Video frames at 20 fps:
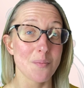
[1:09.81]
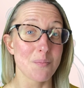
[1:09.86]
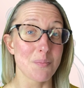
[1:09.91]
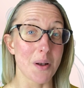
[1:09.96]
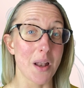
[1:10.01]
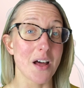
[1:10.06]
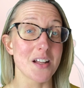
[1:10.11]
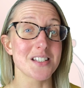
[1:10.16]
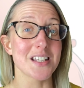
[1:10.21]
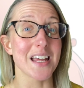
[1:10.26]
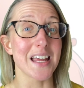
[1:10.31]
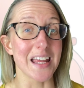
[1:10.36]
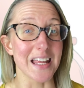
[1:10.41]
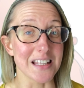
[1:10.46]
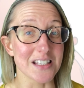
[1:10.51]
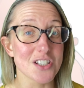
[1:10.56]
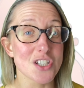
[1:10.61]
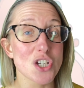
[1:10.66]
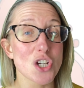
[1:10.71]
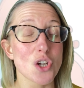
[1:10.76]
blood
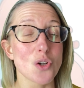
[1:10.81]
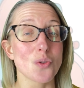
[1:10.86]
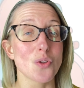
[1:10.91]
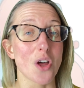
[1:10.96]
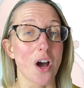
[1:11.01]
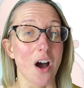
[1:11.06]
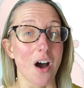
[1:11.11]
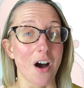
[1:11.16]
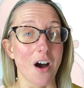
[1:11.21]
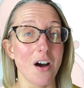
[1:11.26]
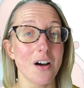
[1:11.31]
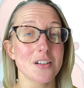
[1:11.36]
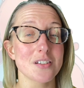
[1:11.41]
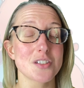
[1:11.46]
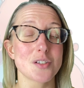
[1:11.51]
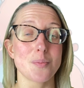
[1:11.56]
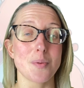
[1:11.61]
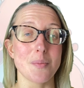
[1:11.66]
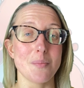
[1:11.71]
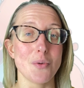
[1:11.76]
into the heart
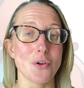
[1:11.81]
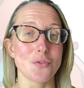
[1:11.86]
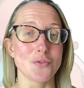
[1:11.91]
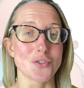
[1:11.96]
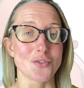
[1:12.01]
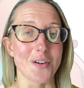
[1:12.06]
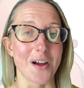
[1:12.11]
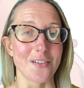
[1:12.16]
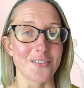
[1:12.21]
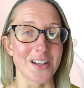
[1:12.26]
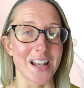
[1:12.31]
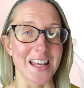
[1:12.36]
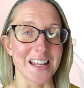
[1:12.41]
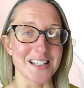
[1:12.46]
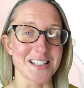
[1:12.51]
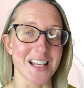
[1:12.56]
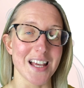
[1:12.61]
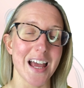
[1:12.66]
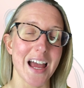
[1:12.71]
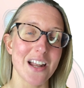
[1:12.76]
to be moved around later,